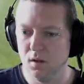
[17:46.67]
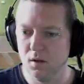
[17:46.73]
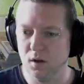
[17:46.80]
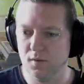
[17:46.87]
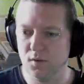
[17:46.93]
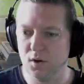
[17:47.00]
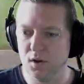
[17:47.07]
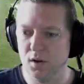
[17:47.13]

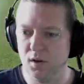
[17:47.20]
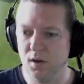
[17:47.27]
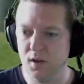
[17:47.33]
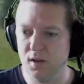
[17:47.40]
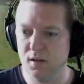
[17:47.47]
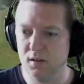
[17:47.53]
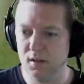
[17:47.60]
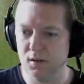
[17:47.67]
I've got a
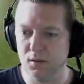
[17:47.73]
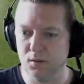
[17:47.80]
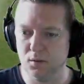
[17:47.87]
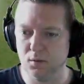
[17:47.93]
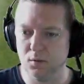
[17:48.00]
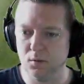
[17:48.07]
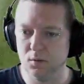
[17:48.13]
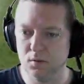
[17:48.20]
neat
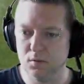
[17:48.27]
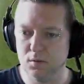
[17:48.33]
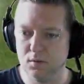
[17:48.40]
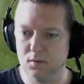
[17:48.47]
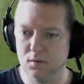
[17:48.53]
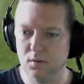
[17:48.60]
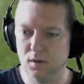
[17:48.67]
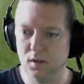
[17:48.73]
little
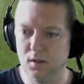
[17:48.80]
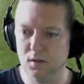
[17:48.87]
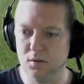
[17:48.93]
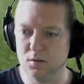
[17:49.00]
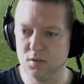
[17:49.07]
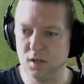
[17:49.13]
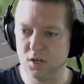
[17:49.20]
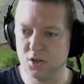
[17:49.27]

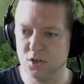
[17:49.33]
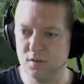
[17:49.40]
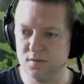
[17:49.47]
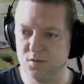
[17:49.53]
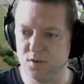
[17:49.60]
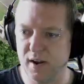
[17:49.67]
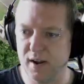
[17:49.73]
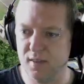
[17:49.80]
section of
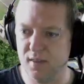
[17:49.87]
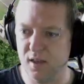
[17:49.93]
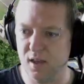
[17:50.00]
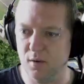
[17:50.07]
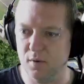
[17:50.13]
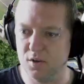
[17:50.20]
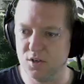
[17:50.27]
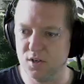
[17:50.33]
track
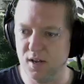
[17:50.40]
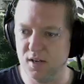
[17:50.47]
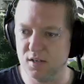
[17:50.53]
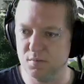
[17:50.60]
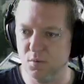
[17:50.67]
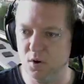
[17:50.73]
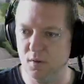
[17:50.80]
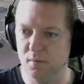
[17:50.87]
there which does
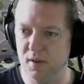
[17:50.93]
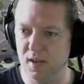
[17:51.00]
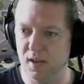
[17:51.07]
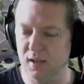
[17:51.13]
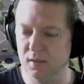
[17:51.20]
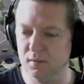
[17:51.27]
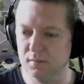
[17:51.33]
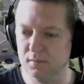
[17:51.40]
my
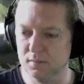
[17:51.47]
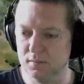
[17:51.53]
bidding.